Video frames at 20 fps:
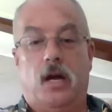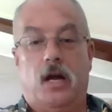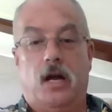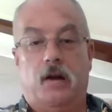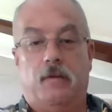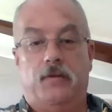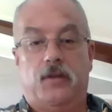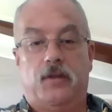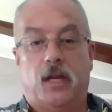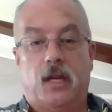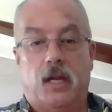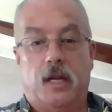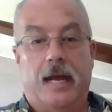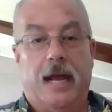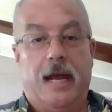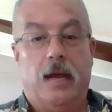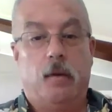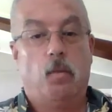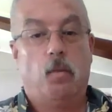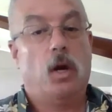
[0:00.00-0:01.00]
of Second
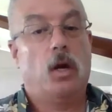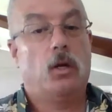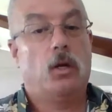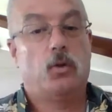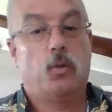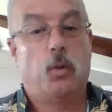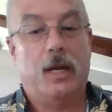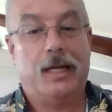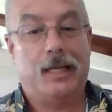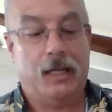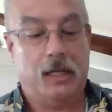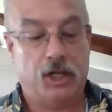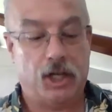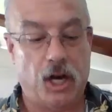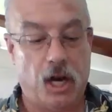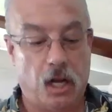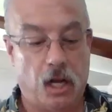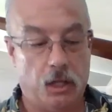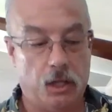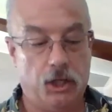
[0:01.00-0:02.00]
Handwell's Weekly
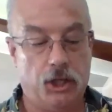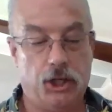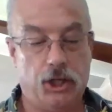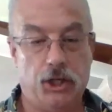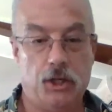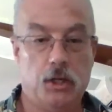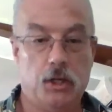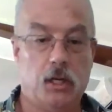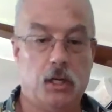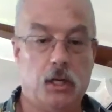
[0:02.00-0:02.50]
Challenge.